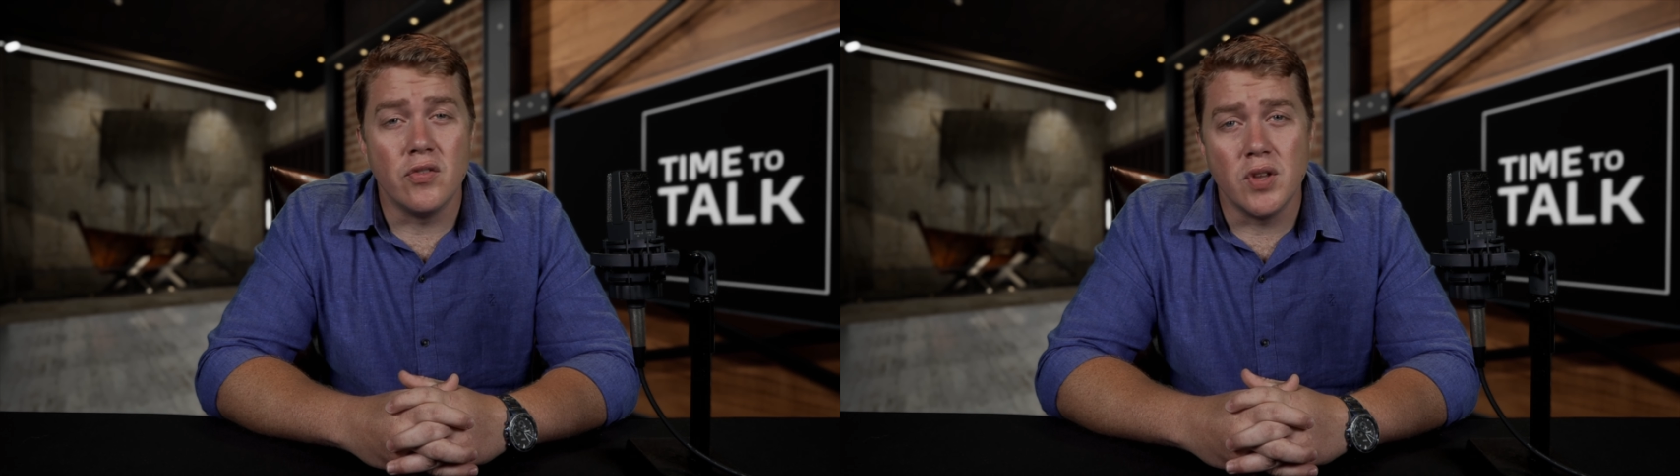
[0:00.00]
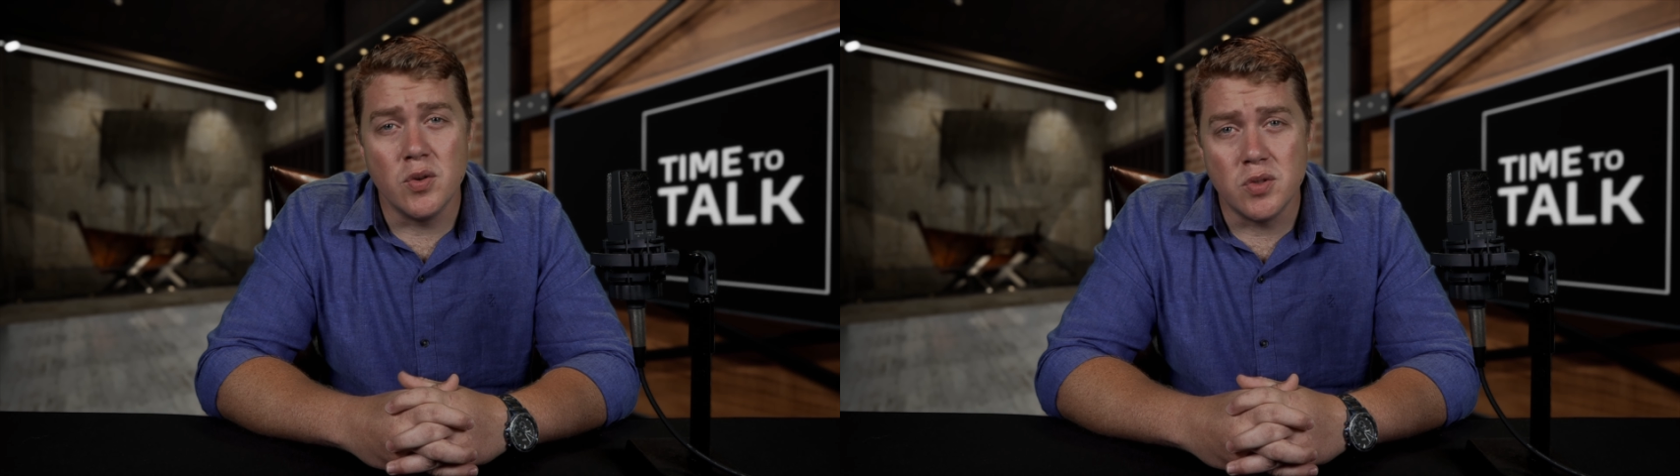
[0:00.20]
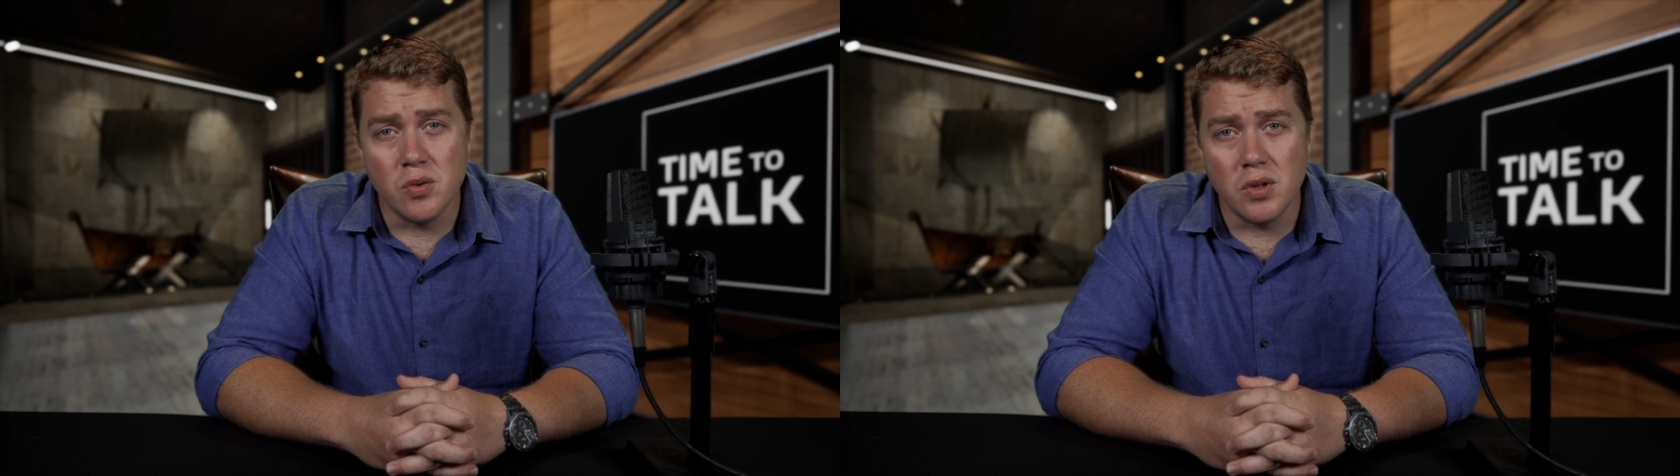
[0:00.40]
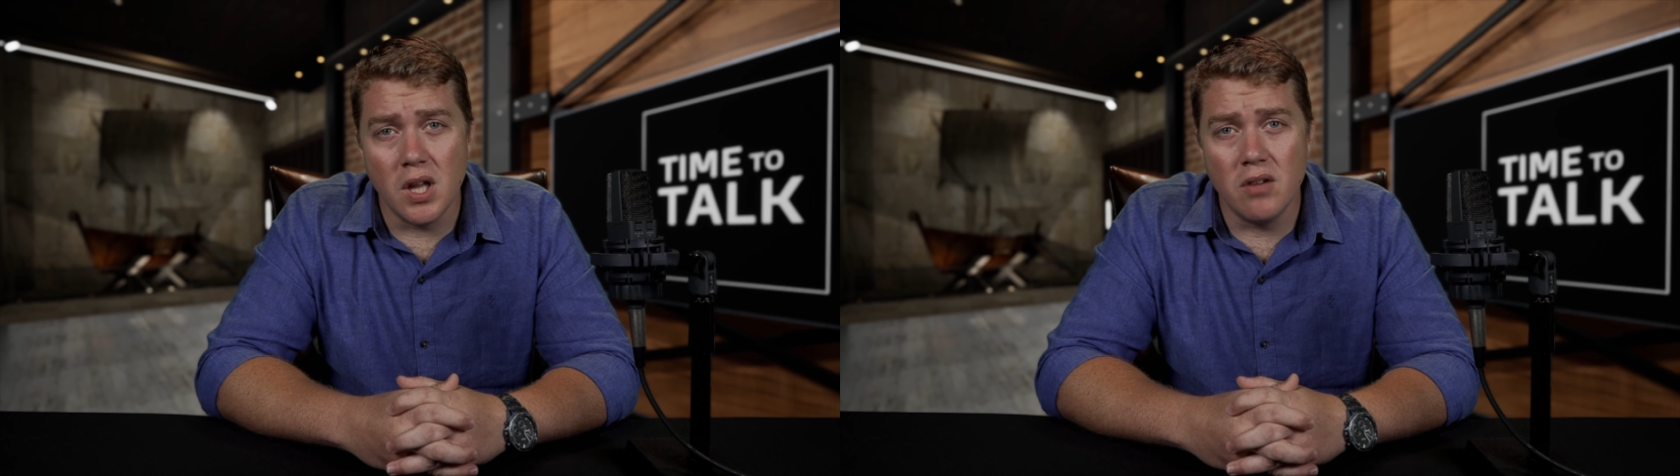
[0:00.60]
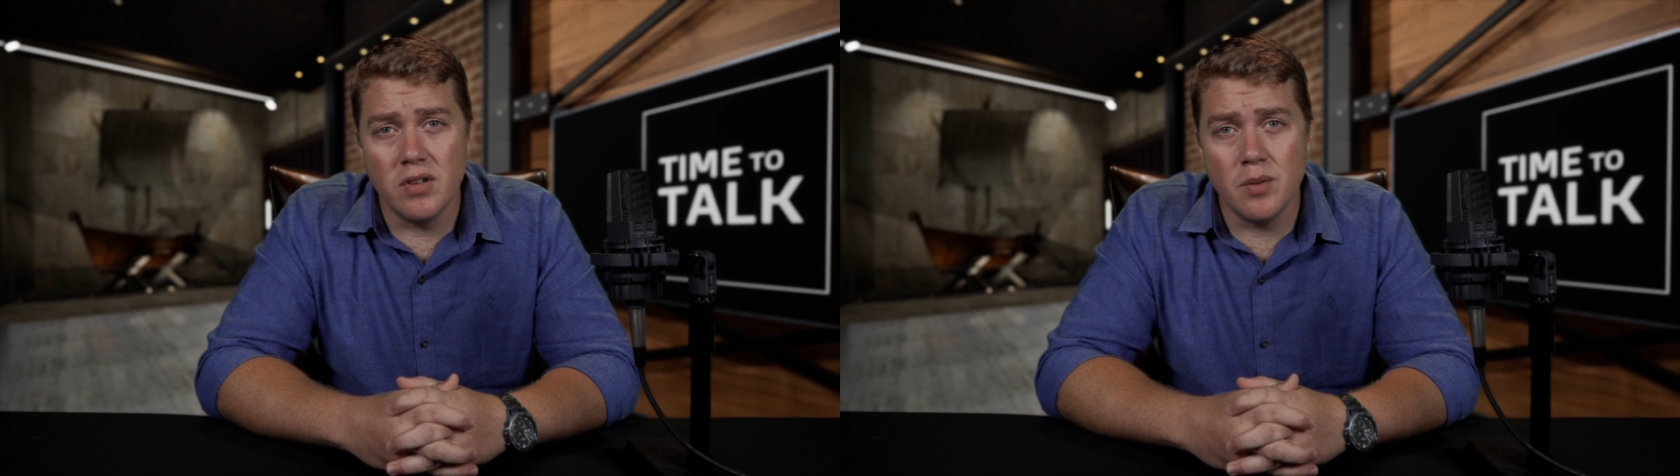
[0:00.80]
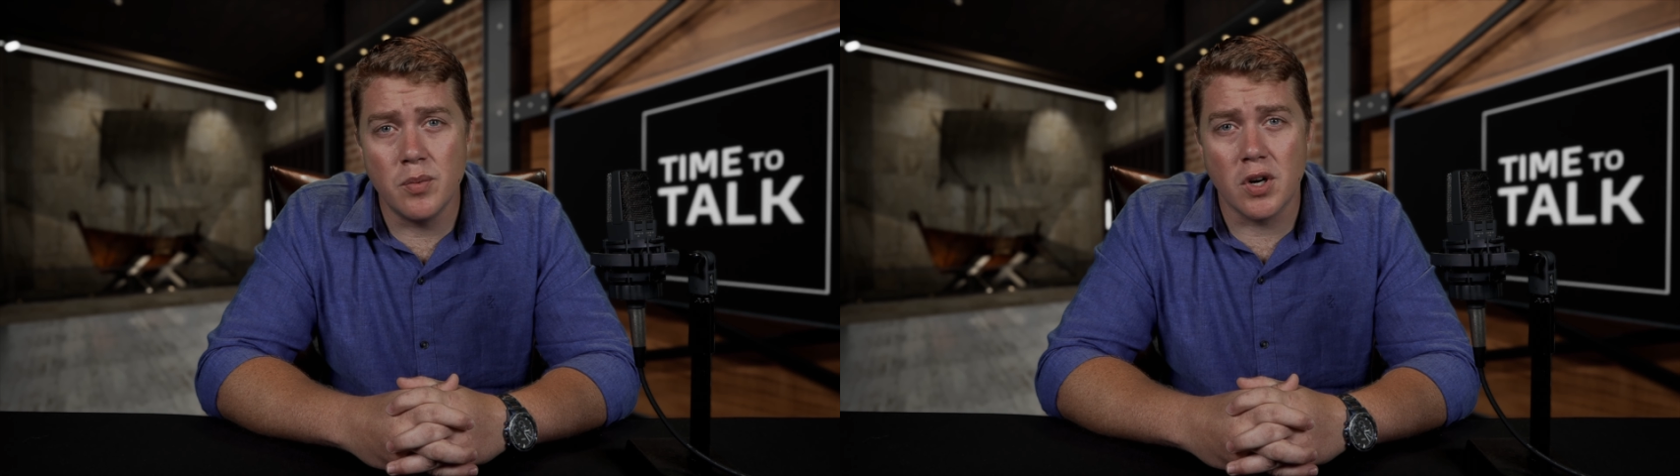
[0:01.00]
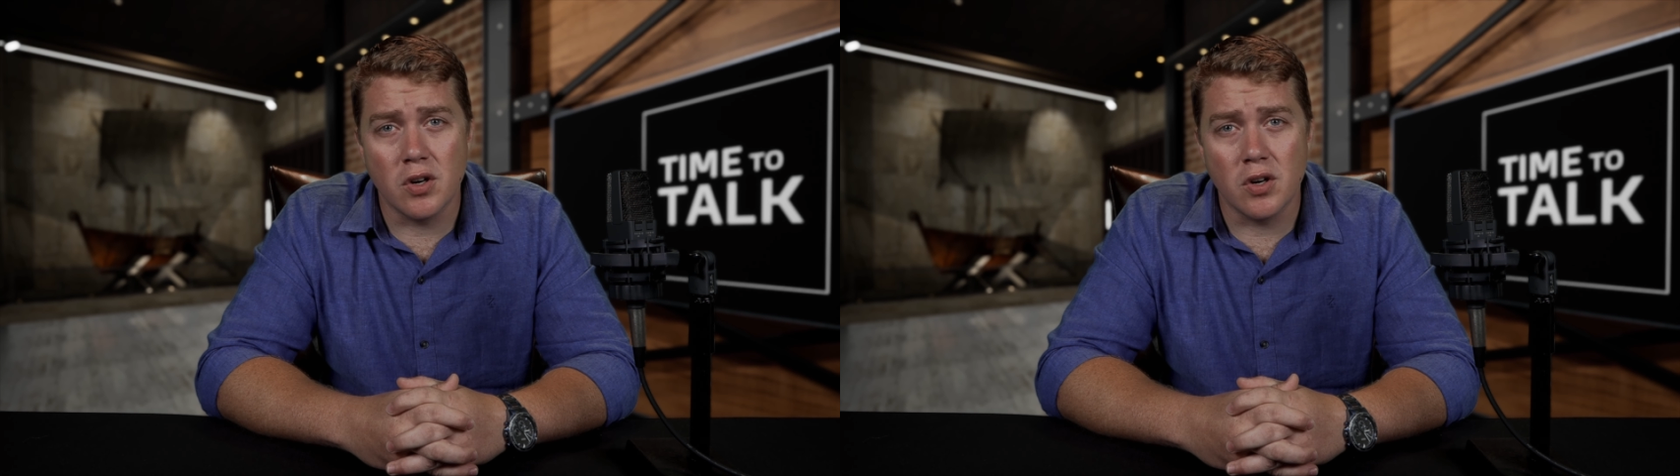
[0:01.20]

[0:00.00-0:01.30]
of those who love Him